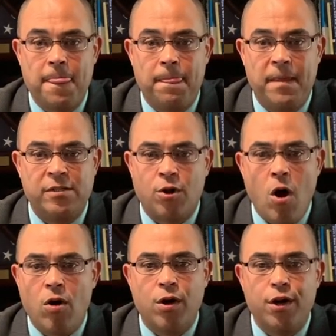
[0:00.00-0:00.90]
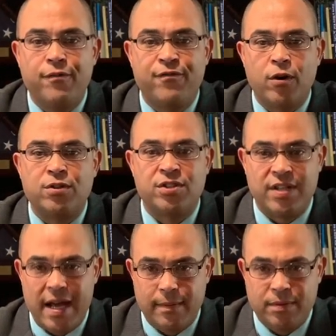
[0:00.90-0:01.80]
These are all good first
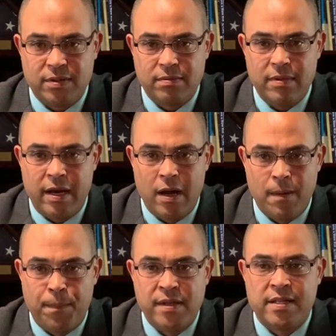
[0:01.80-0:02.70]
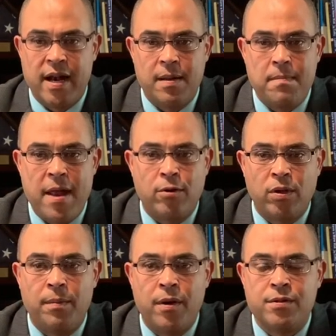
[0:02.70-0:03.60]
steps in an unprecedented
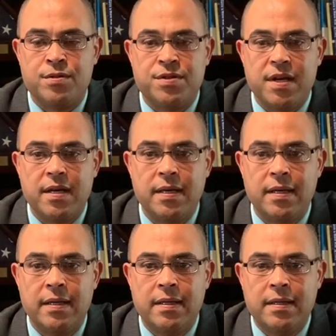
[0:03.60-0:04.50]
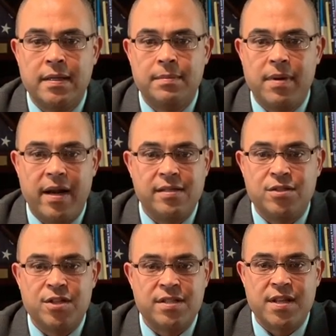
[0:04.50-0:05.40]
medical emergency, but it isn't
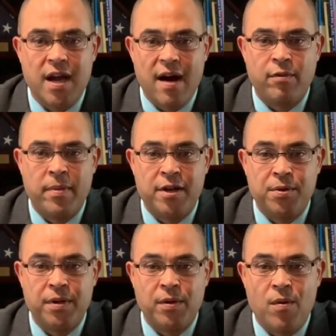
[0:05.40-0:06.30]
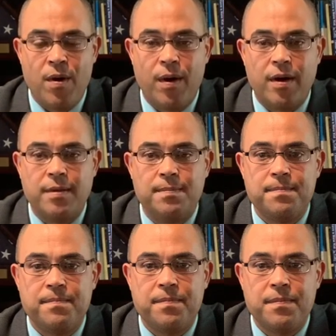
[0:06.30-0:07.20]
just the government doing the work.
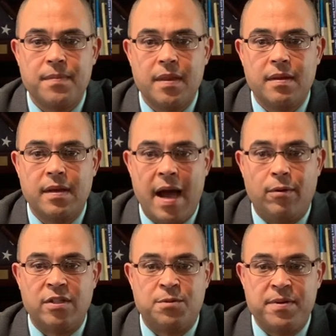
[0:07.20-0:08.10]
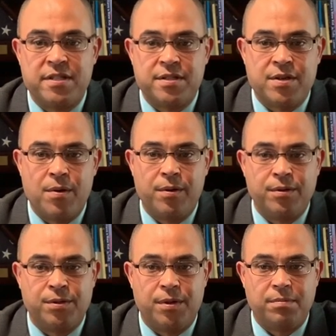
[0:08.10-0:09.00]
Countless business
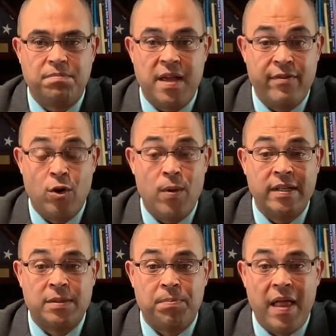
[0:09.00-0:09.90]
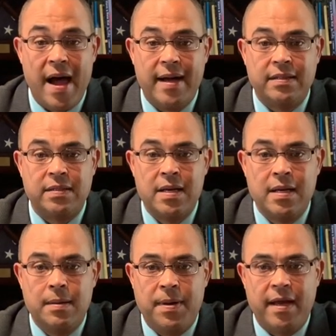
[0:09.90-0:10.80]
owners are giving away supplies,
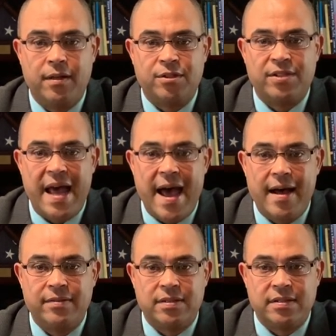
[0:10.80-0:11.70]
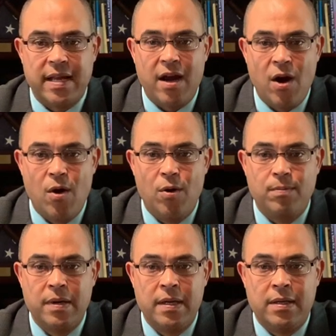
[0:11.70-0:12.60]
paying their staffs to stay
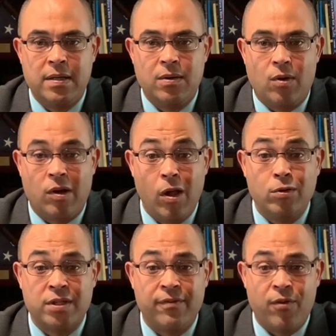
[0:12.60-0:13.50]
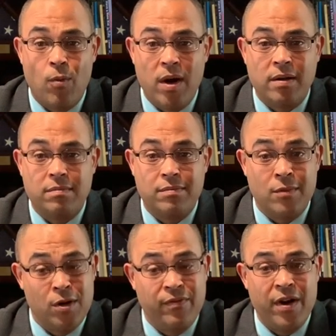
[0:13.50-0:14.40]
home, or closing for what
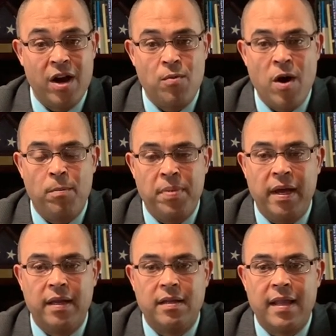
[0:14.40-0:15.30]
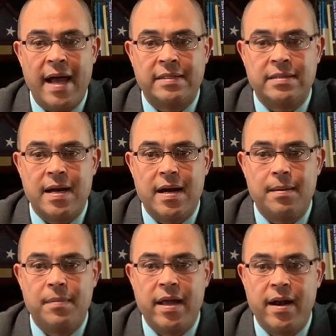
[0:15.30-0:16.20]
could very well be the last
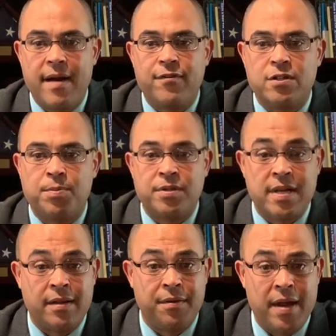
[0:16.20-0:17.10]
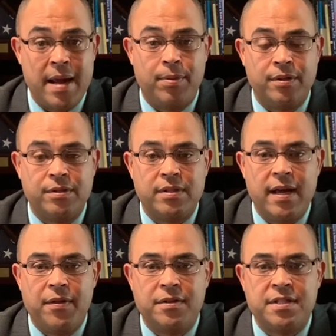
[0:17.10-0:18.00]
time in an effort to protect their neighbors
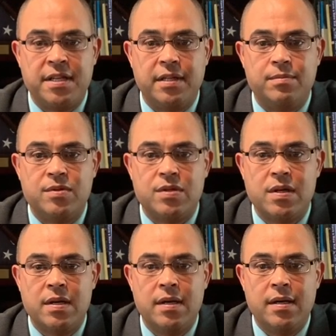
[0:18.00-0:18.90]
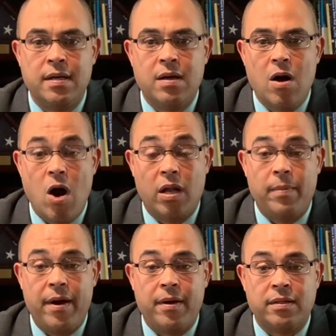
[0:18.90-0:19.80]
and their teams. All
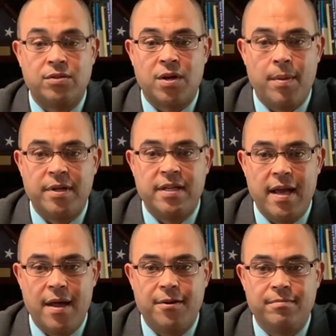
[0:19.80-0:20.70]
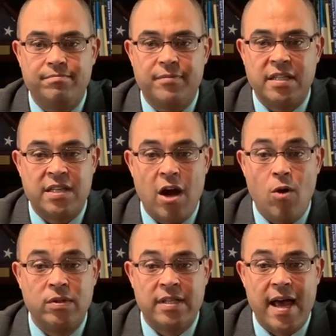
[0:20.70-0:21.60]
Americans are coming together, as they
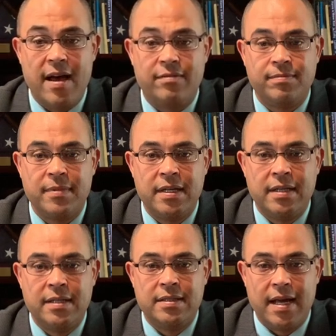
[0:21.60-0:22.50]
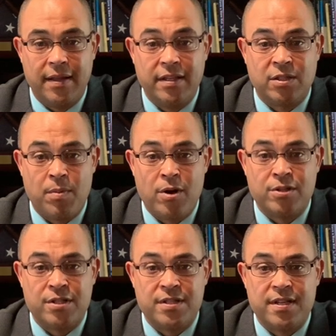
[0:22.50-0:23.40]
always have, to end this
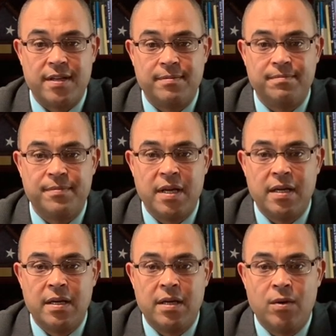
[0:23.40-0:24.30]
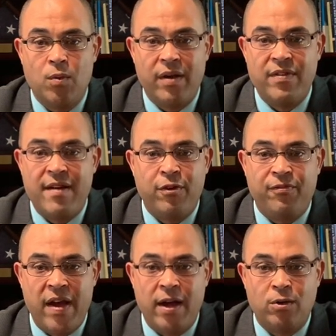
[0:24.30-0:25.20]
emergency. We have never
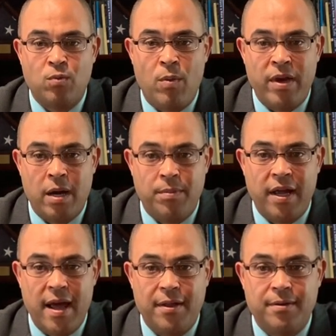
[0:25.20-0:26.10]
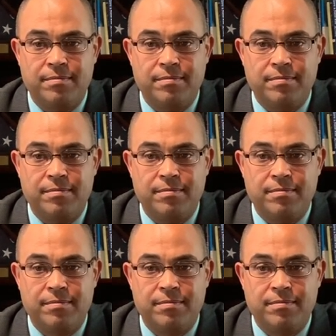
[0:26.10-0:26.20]
failed when we come together.